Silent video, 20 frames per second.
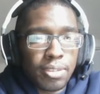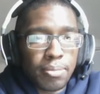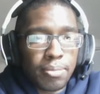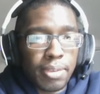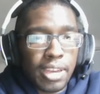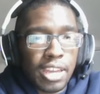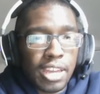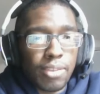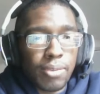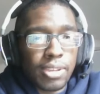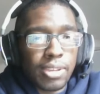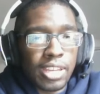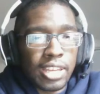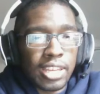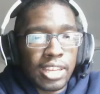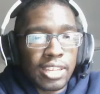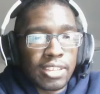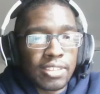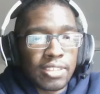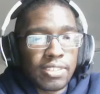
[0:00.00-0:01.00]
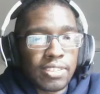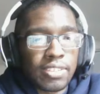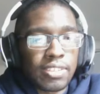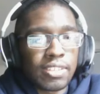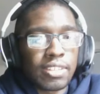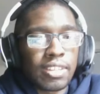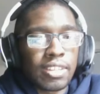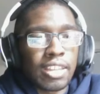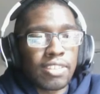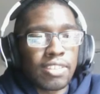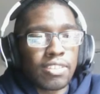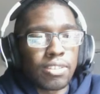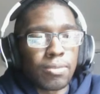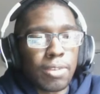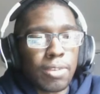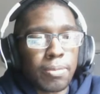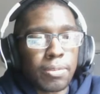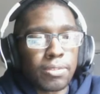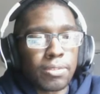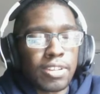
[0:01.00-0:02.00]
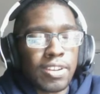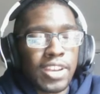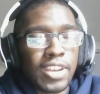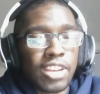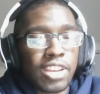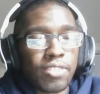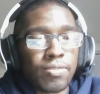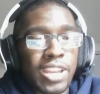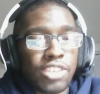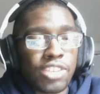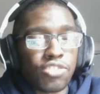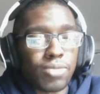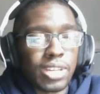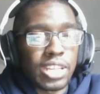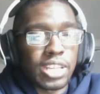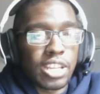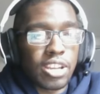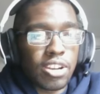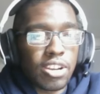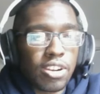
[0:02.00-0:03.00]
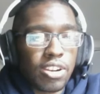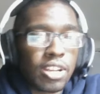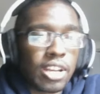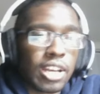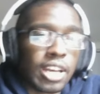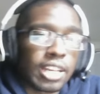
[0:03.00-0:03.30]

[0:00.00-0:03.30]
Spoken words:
But anyway guys, that's gonna wrap up the reaction right here.